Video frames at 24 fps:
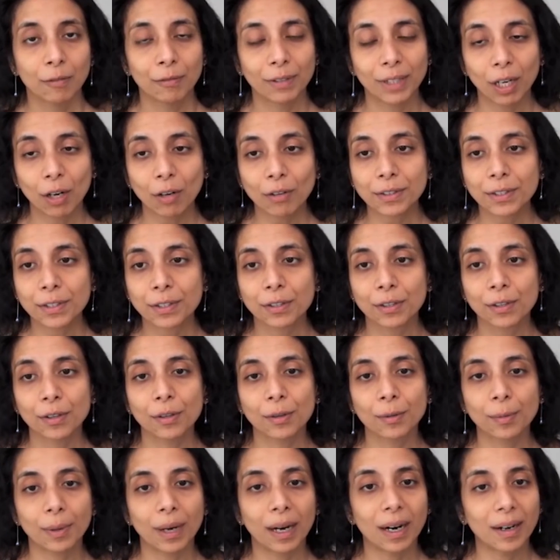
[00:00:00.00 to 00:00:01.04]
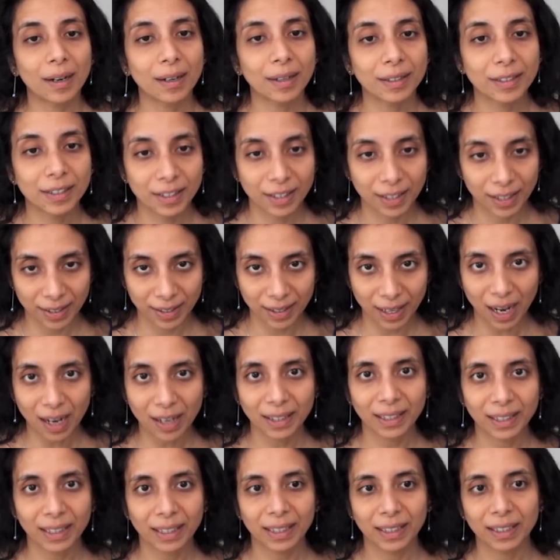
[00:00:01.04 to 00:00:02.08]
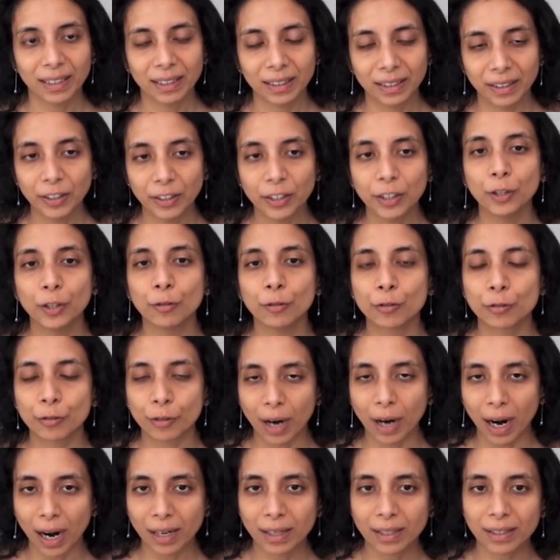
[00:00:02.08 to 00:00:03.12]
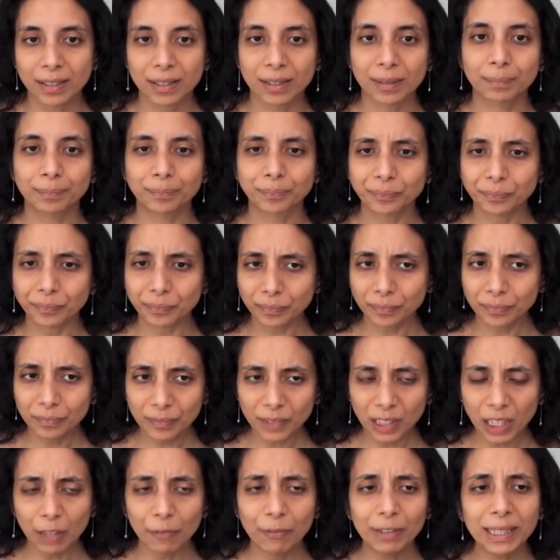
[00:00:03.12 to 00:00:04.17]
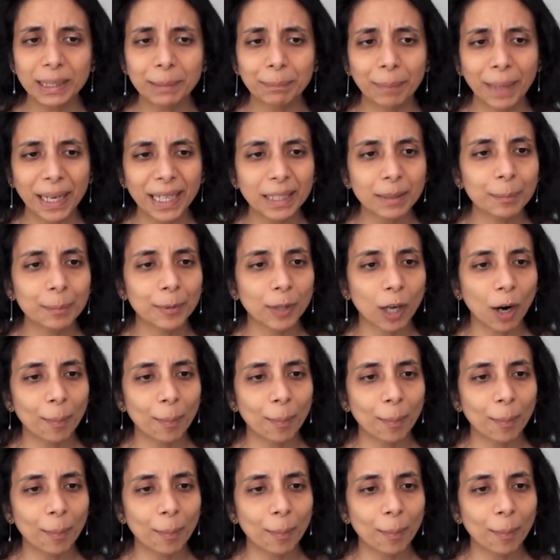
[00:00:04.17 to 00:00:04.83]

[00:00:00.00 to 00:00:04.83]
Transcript: We also are designing new drugs with better